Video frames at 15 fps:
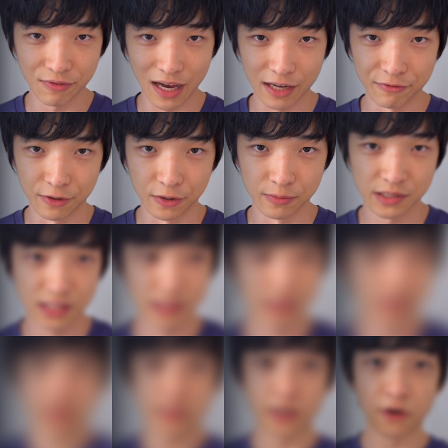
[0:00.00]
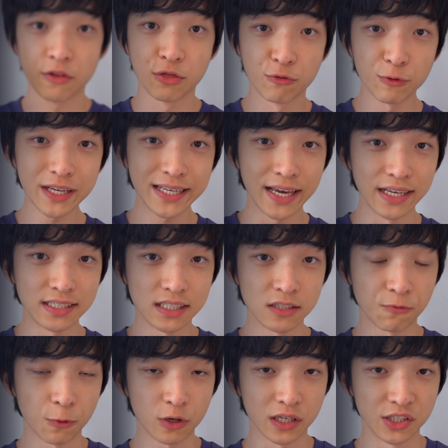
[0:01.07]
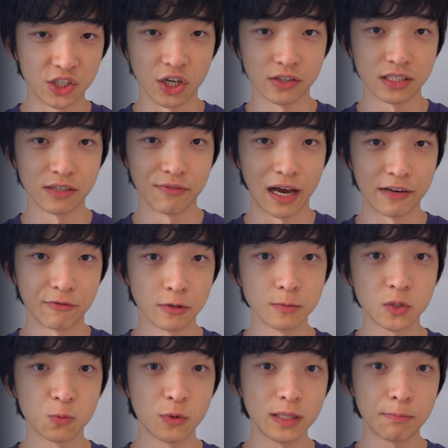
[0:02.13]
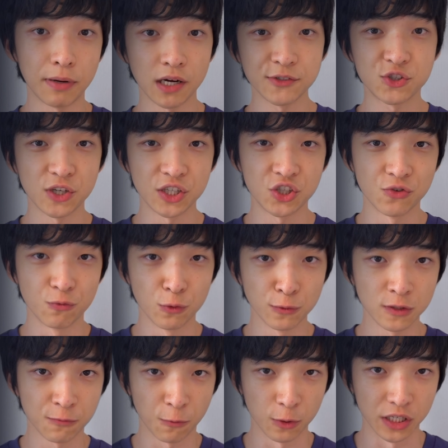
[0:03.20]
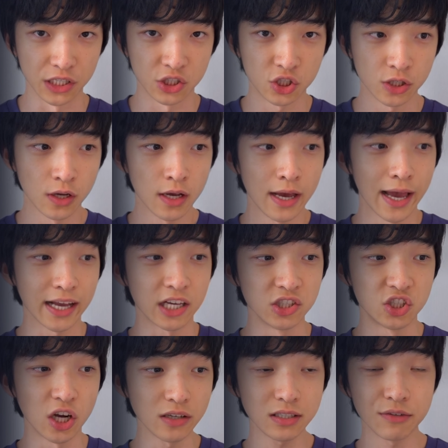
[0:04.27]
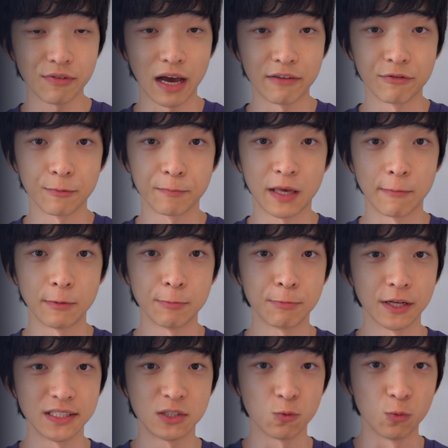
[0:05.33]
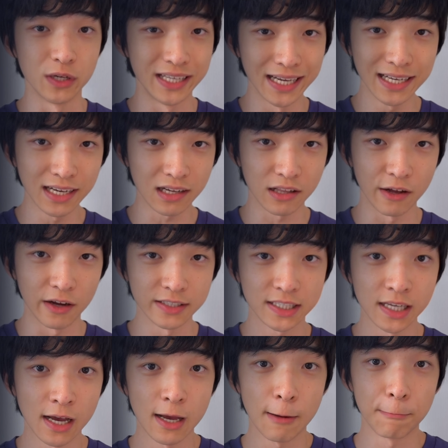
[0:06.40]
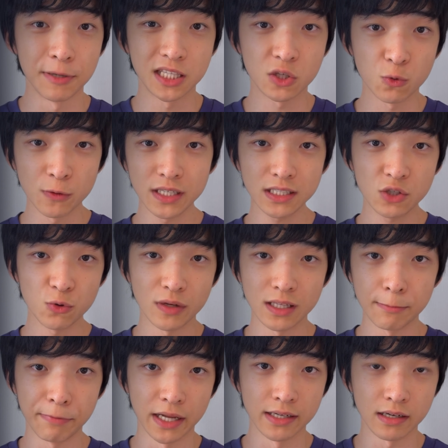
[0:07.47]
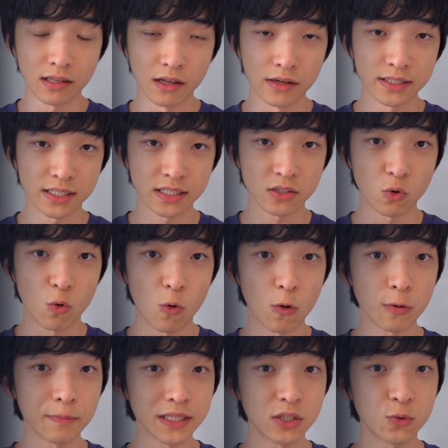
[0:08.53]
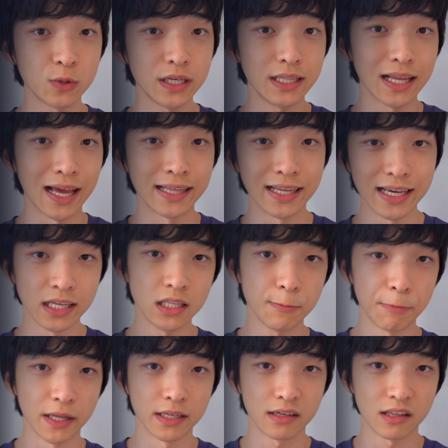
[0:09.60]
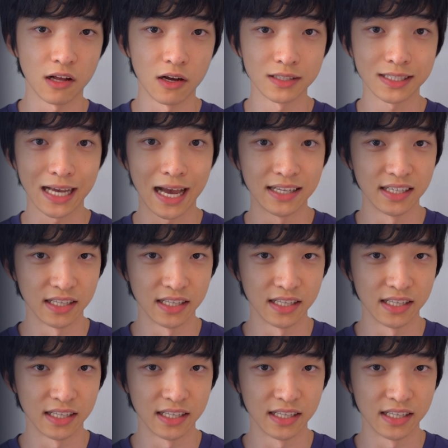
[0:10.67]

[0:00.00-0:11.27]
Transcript: adverbs. There are 3 cases for conjunctive adverbs with punctuation rules for each. A conjunctive adverb can be placed within a clause, between 2 independent clauses, or between an independent clause and a